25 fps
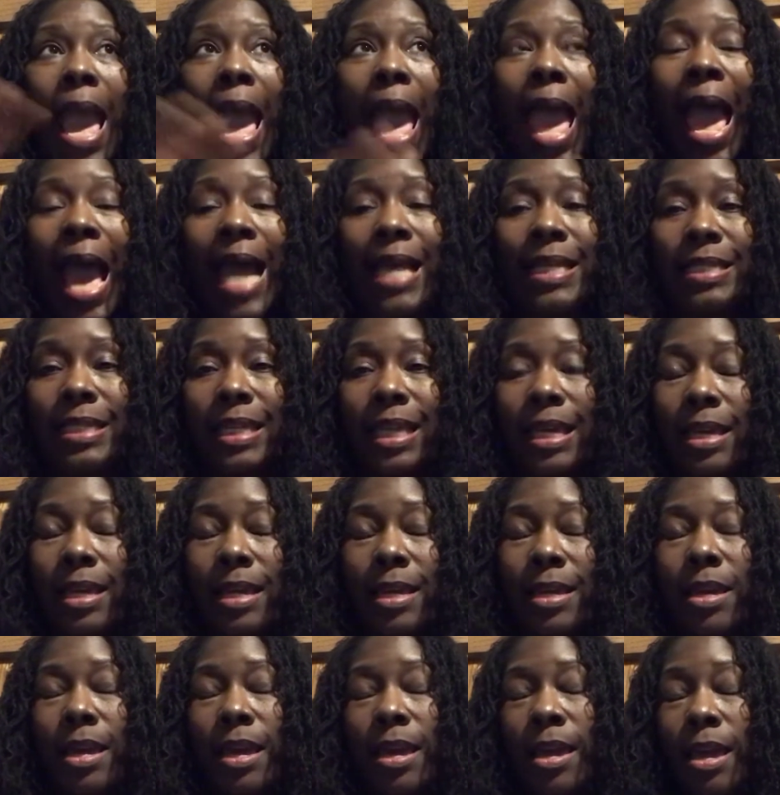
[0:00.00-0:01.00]

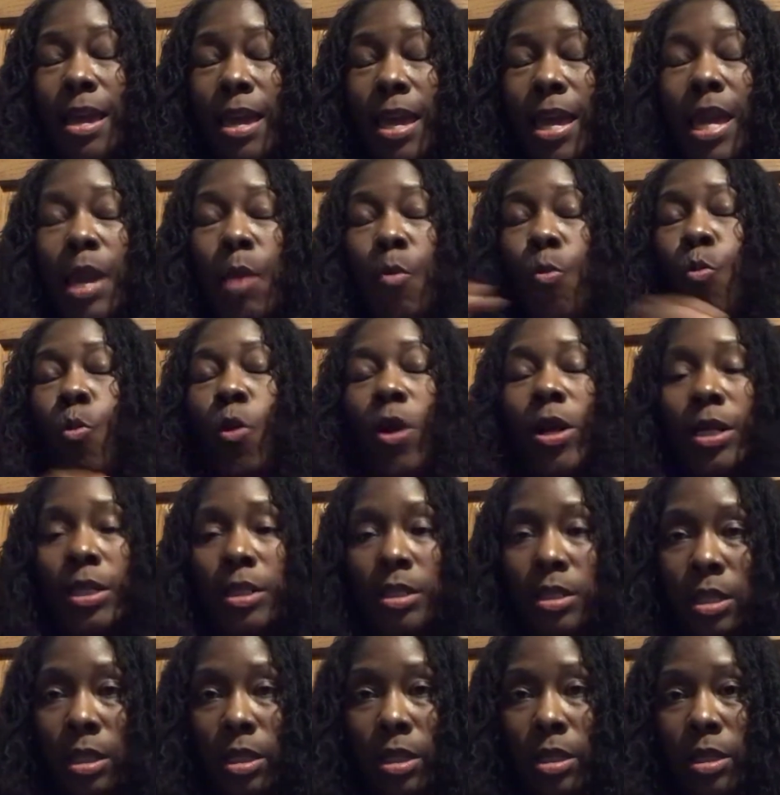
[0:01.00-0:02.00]
asking him what
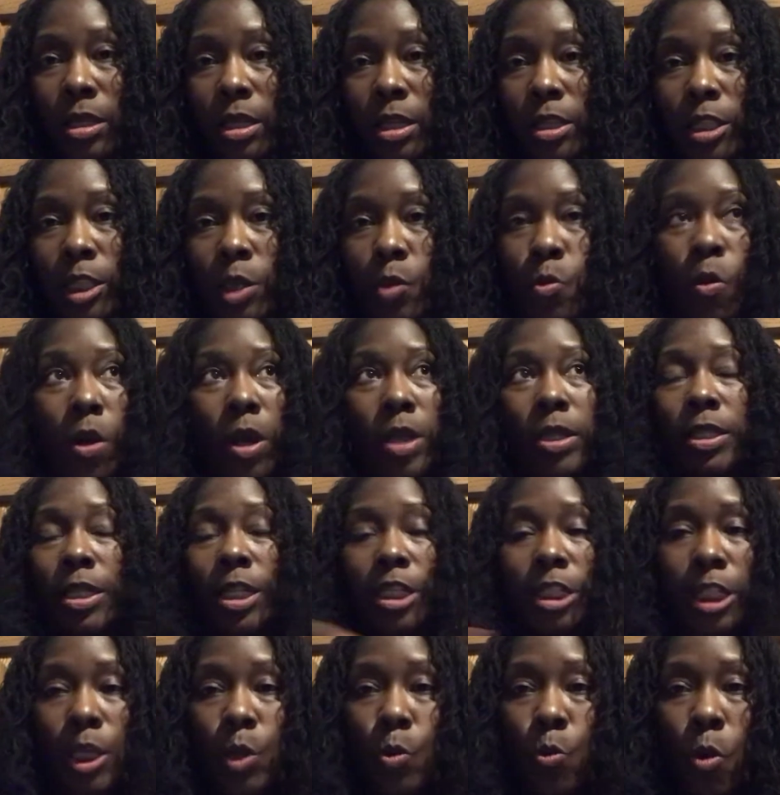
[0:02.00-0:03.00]
is it does he want?
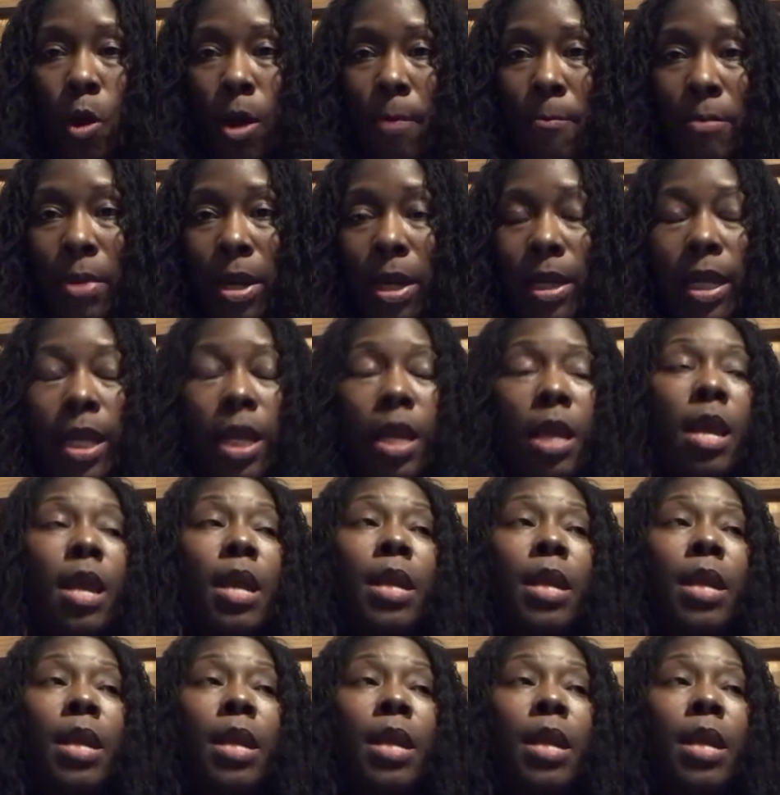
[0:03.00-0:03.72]
Does he want money?